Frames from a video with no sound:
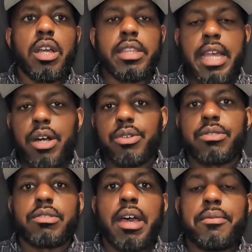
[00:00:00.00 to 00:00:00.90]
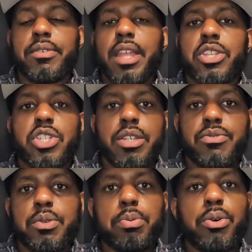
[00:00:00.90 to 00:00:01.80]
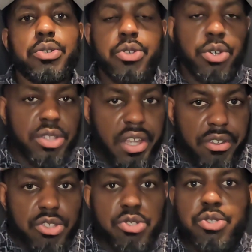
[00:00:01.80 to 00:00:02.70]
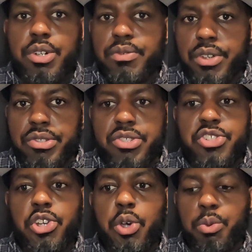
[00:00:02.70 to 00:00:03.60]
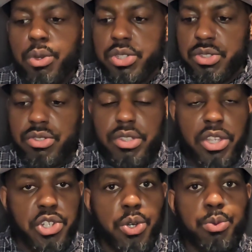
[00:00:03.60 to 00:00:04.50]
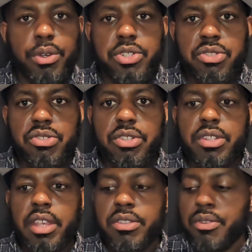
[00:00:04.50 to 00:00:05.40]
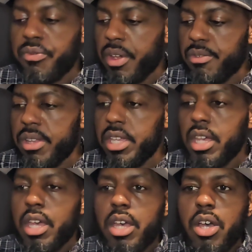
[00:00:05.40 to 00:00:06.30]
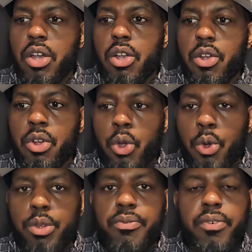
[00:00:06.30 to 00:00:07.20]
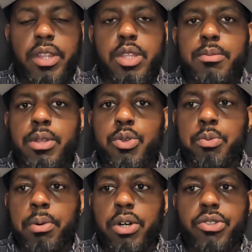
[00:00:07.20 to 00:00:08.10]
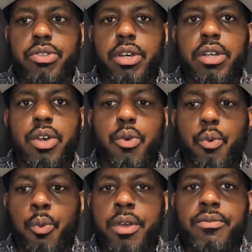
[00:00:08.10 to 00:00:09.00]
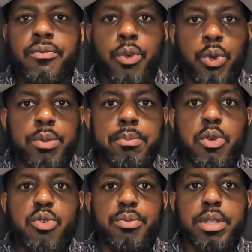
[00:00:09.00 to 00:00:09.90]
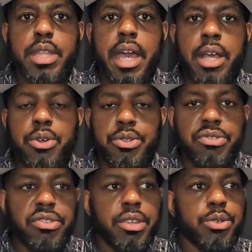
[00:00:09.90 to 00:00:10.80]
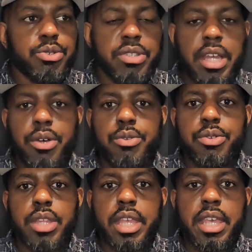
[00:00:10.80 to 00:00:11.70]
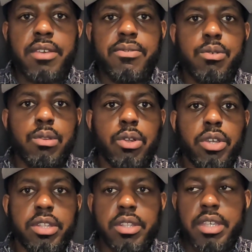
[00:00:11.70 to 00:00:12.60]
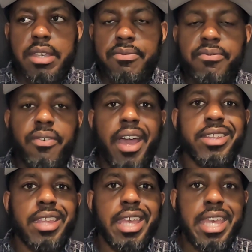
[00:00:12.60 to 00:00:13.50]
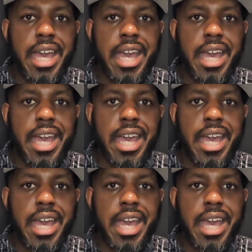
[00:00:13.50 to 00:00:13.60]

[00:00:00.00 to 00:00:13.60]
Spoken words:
Now, time for that chief support. You've got Derek Chisora versus Gerald Washington. Now, Gerald Washington is a very good fundamental boxer with good movement and good skills. Now, if you look at the fight that he